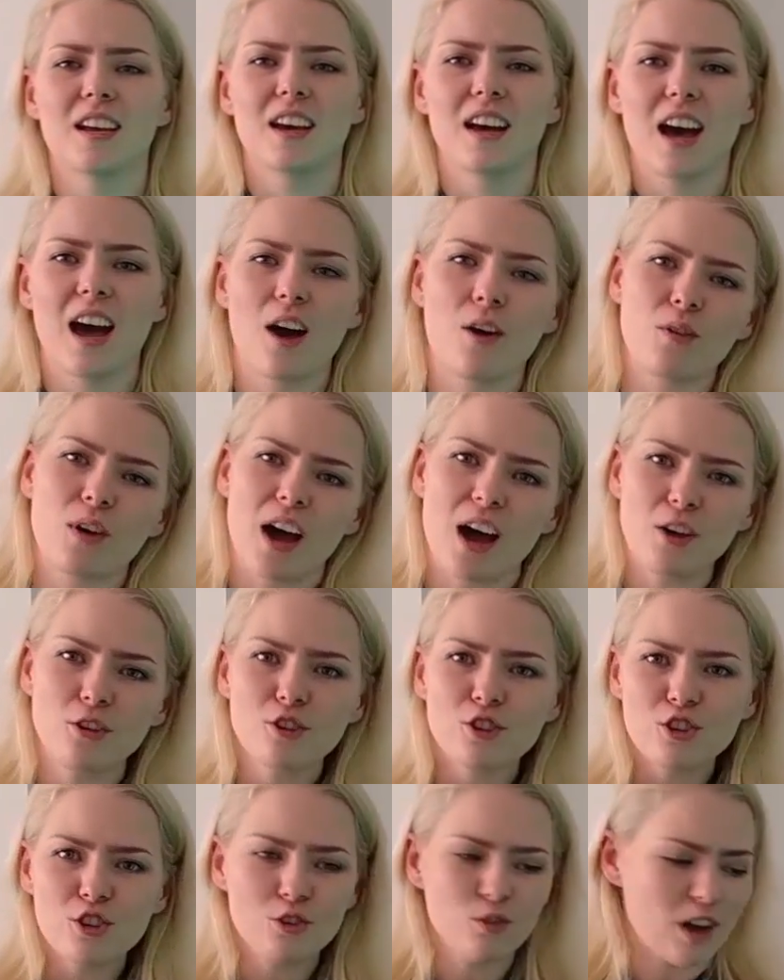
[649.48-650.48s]
how
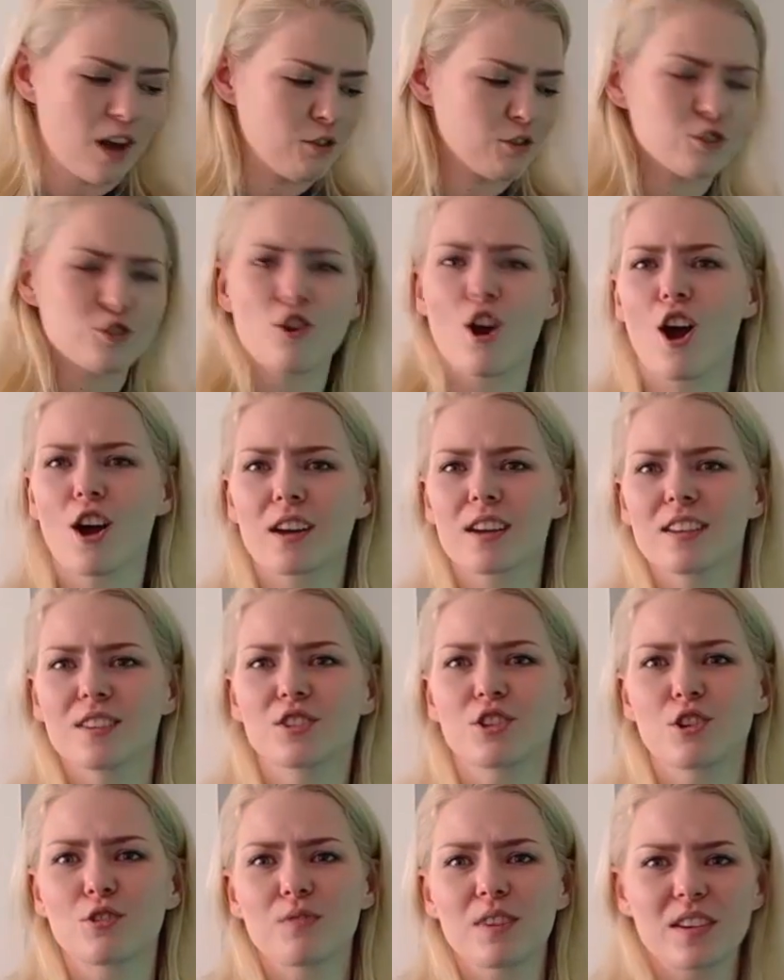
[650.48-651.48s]
strong is
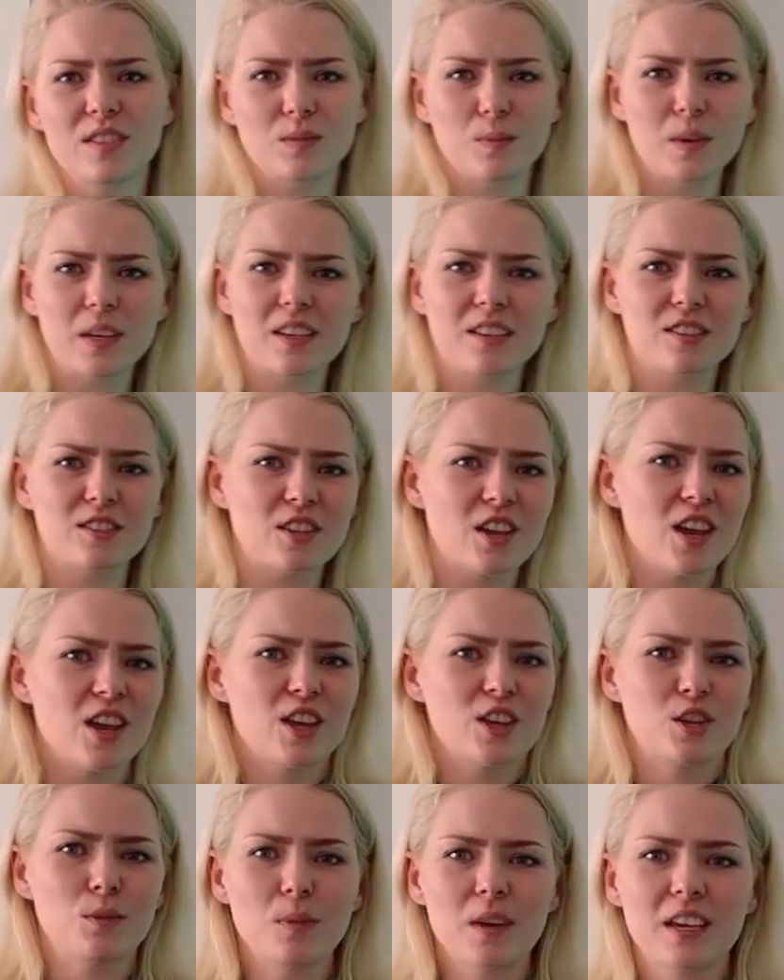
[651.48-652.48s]
your wrist because
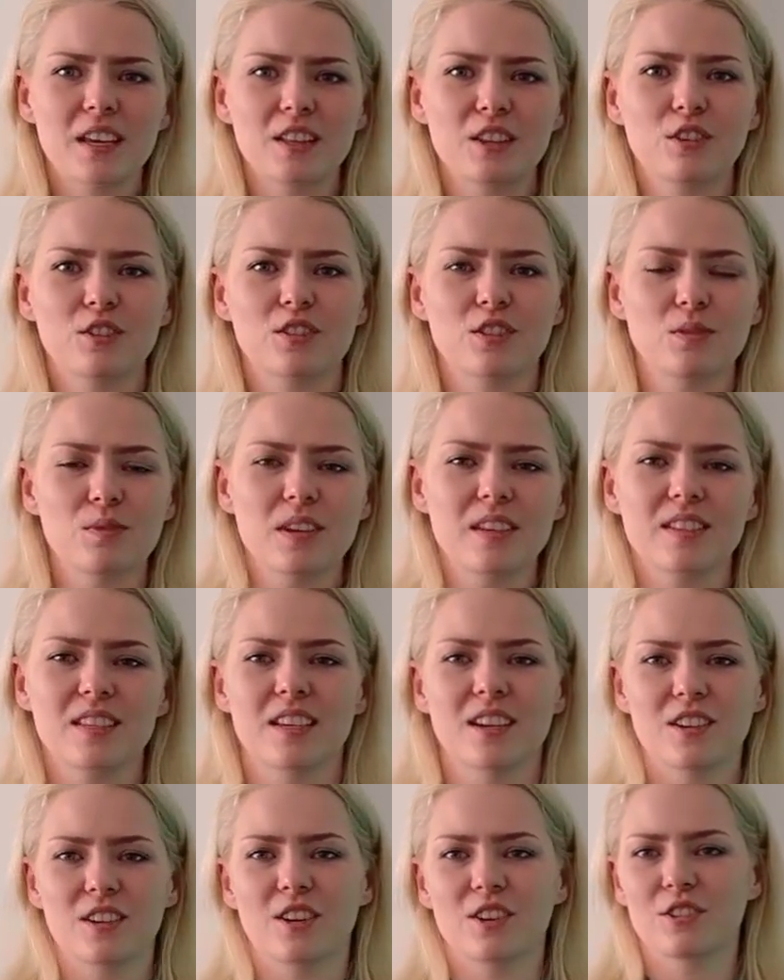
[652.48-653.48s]
you make it look so
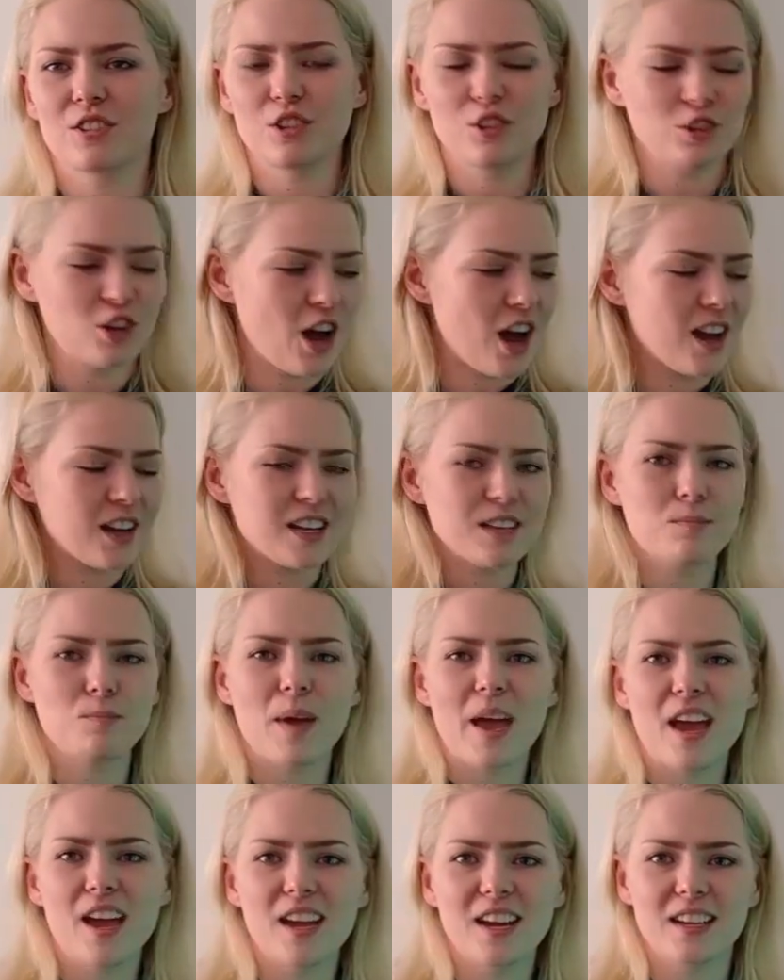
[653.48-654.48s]
easy, or you're not in
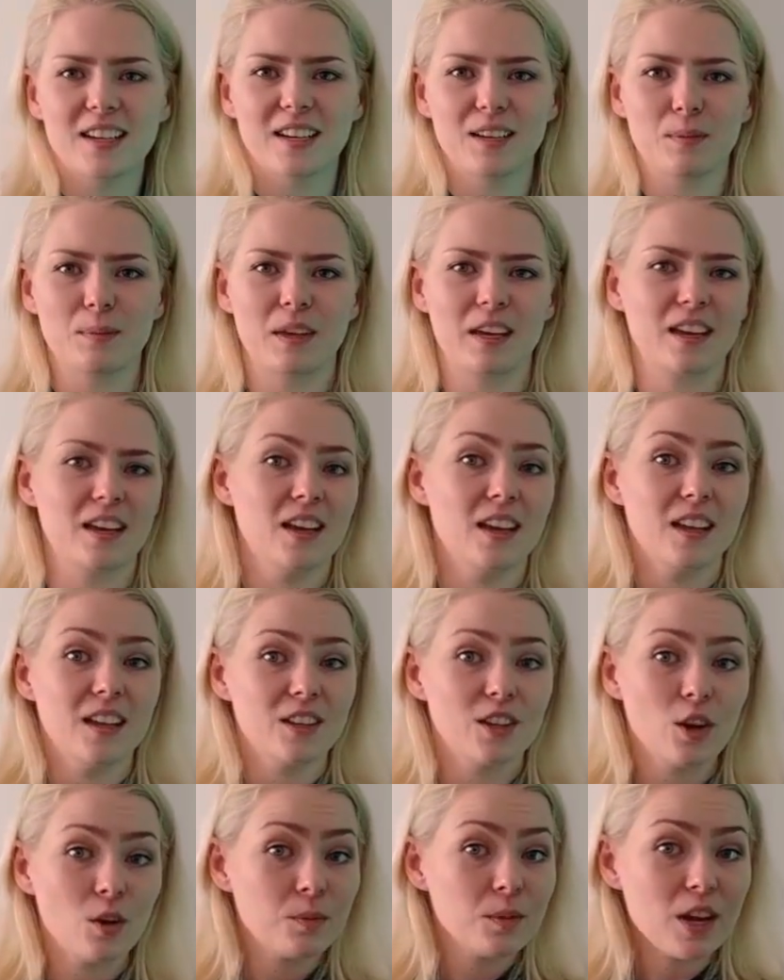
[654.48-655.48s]
pain? I'm like,
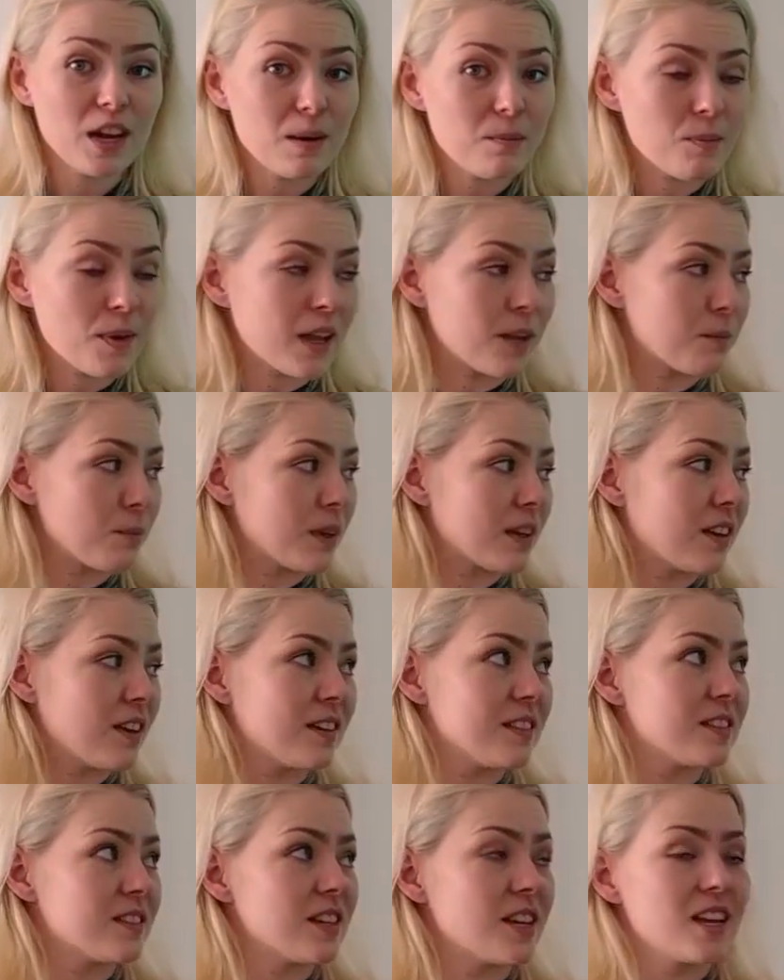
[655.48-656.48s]
no, I'm not in pain
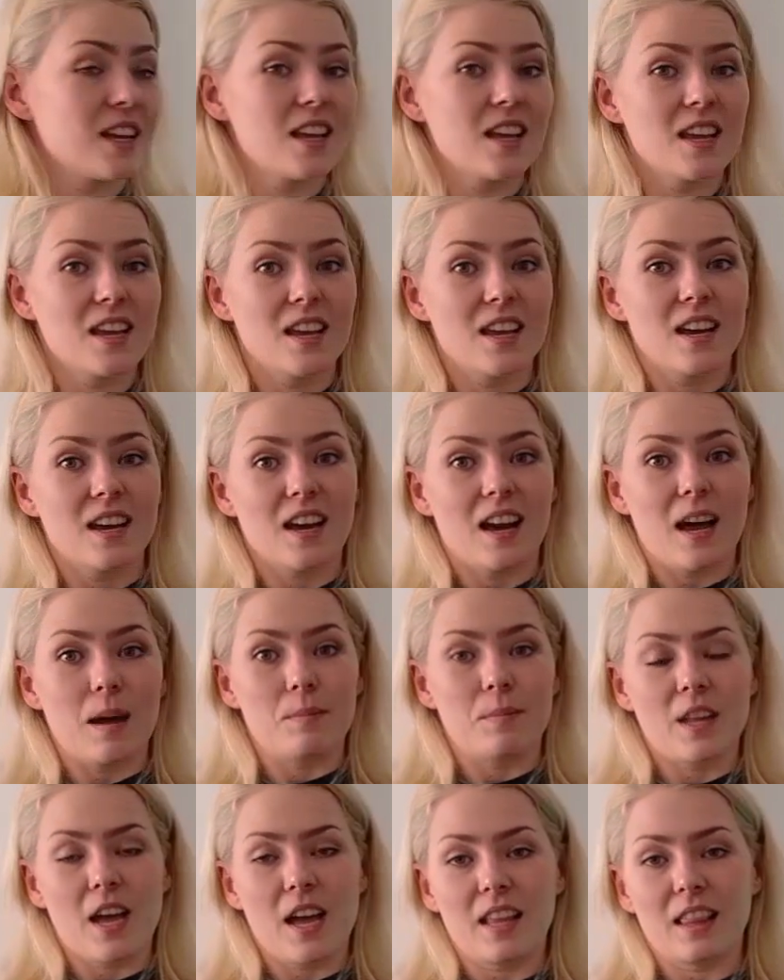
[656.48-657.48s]
because
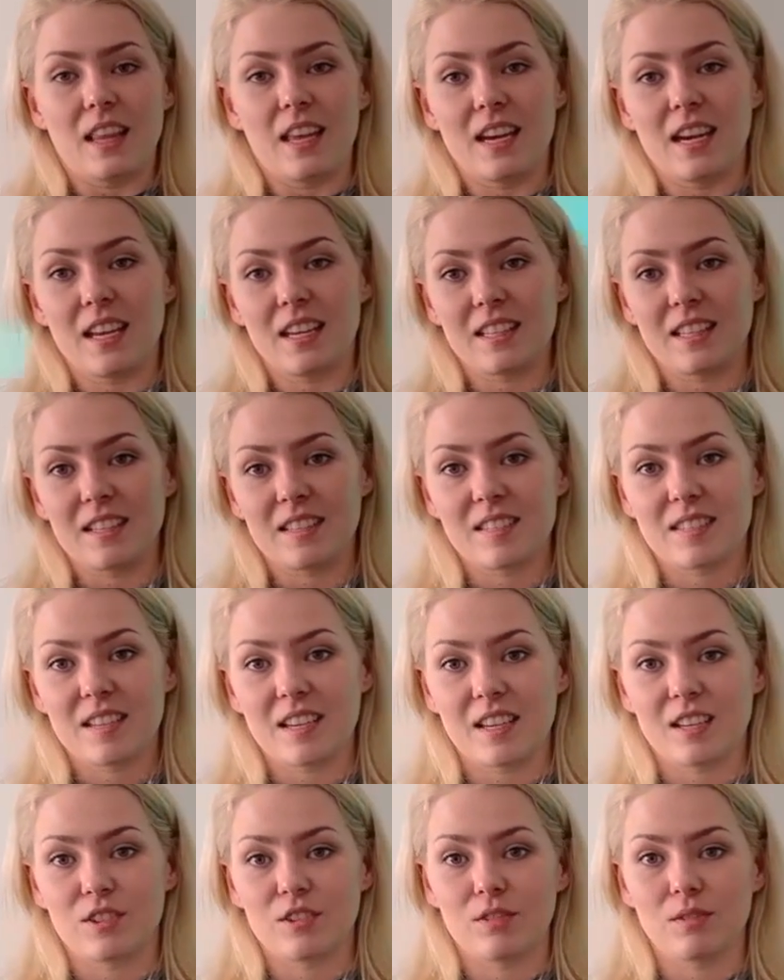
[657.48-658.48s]
I'm not letting the
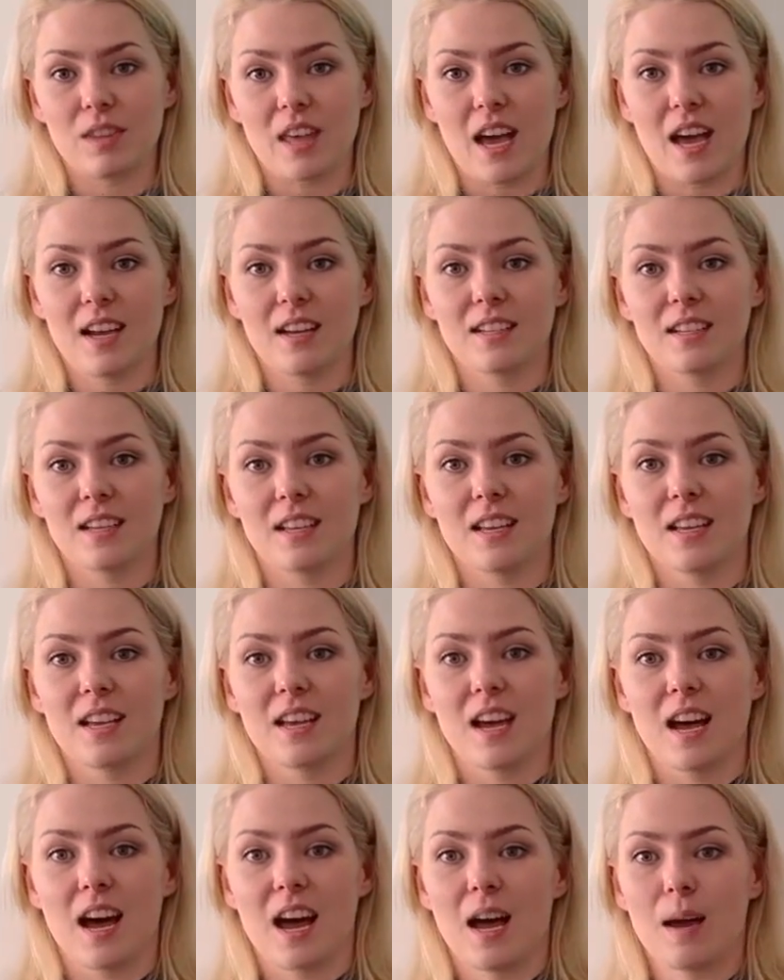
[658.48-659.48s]
stick do that.
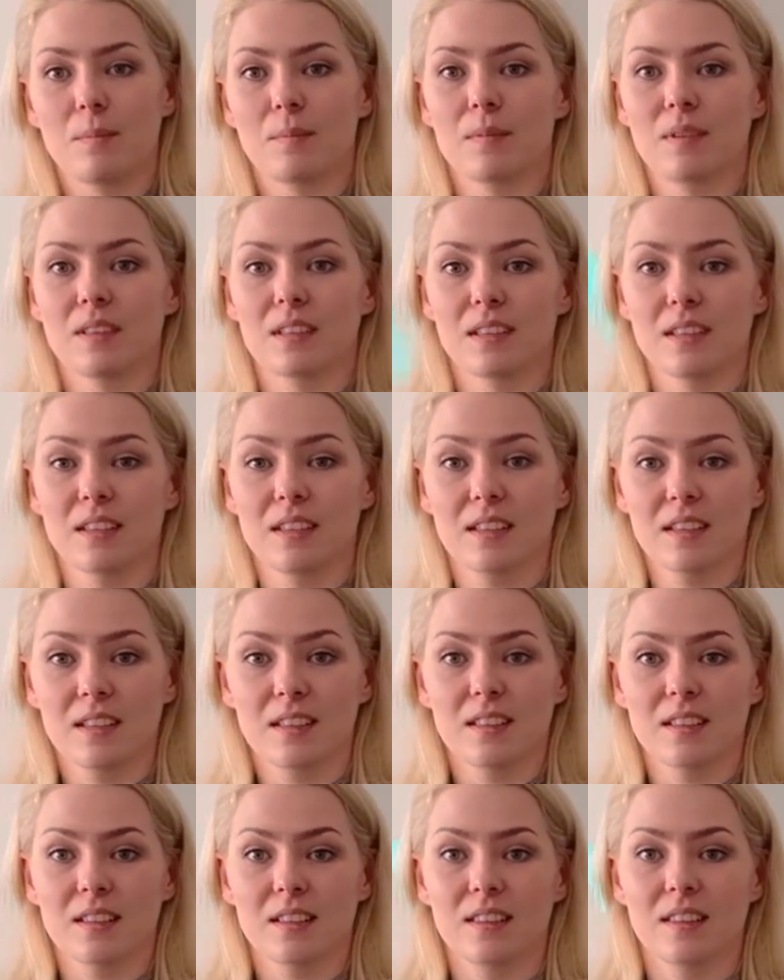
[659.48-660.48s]
I'm
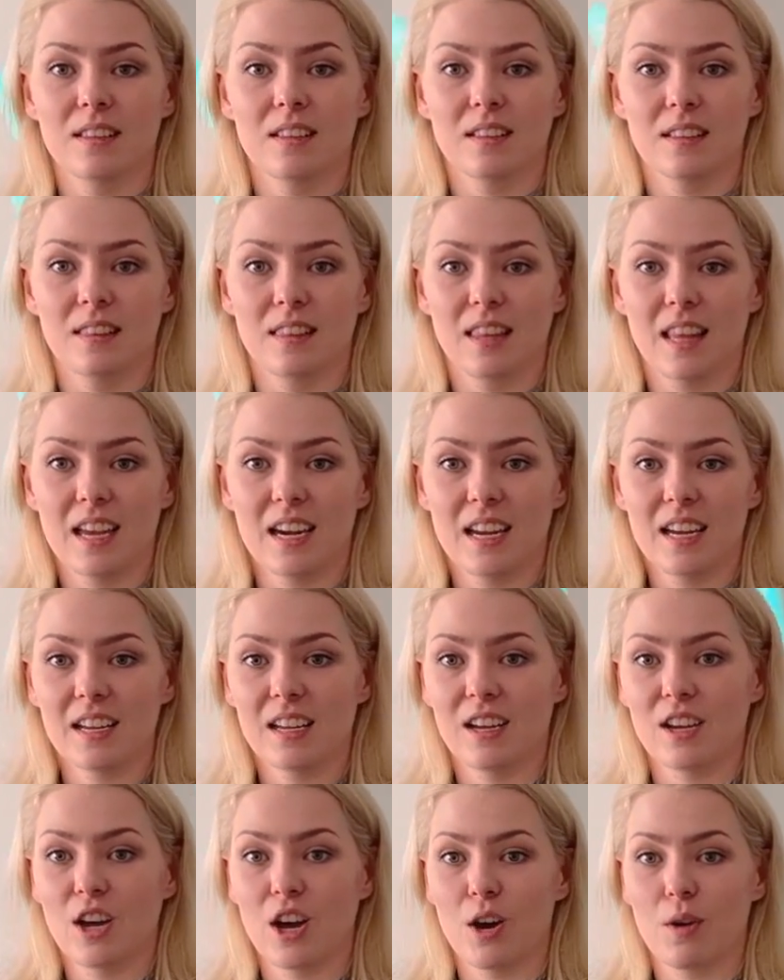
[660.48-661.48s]

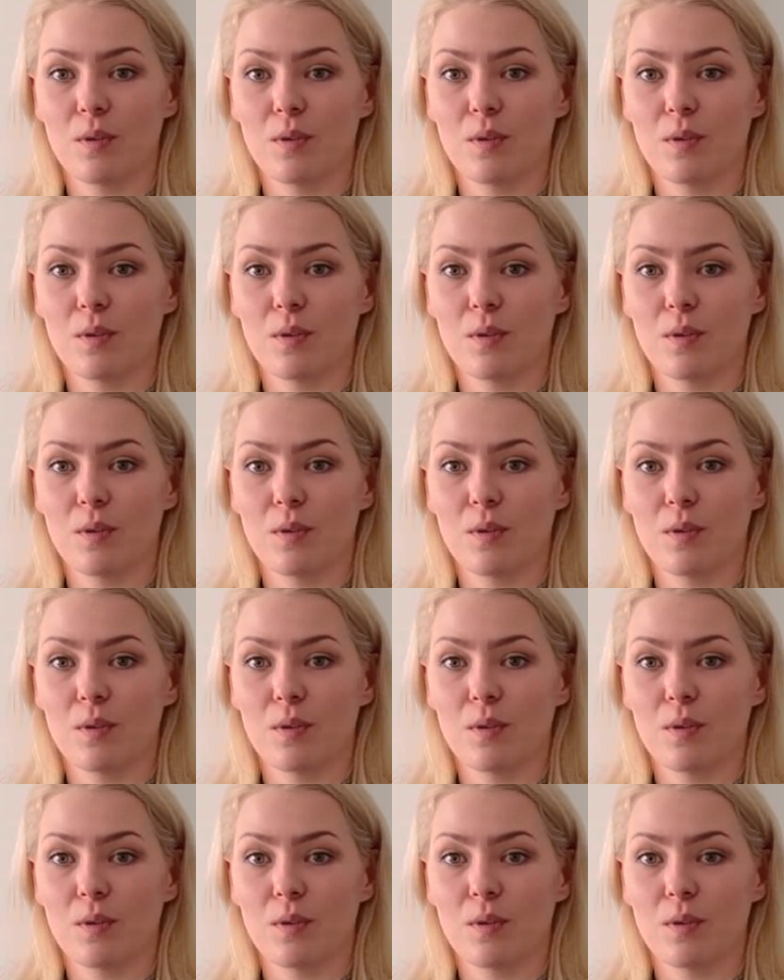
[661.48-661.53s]
letting go